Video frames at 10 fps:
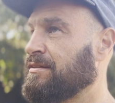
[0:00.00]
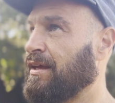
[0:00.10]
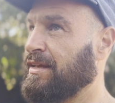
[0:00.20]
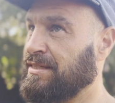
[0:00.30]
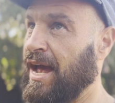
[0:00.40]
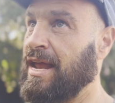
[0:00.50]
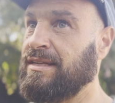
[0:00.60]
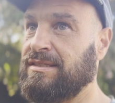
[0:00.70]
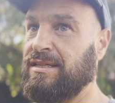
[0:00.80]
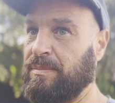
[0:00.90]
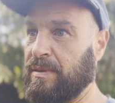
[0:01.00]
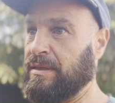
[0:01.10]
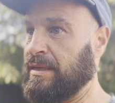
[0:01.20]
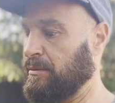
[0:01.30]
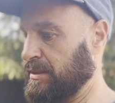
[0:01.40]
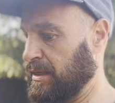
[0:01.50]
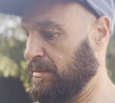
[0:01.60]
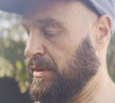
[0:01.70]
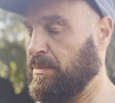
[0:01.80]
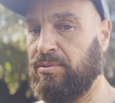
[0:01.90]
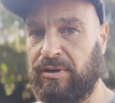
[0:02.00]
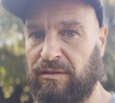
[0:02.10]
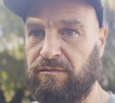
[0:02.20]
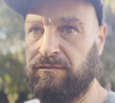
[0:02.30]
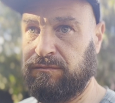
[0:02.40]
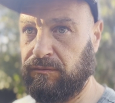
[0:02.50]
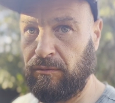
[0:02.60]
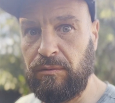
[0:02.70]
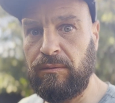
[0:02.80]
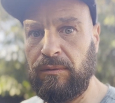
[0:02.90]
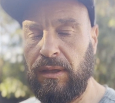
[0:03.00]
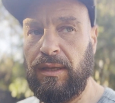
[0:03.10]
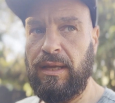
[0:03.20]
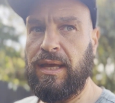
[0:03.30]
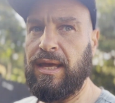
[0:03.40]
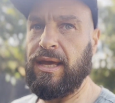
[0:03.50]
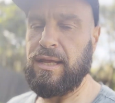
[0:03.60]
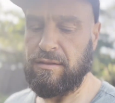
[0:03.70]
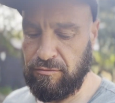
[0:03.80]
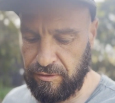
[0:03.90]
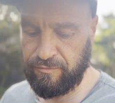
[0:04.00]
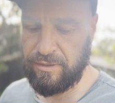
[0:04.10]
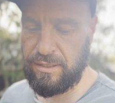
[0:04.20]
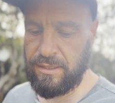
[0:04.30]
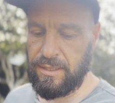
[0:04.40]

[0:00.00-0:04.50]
as gardeners, typically we tend to be pretty frugal and thrifty,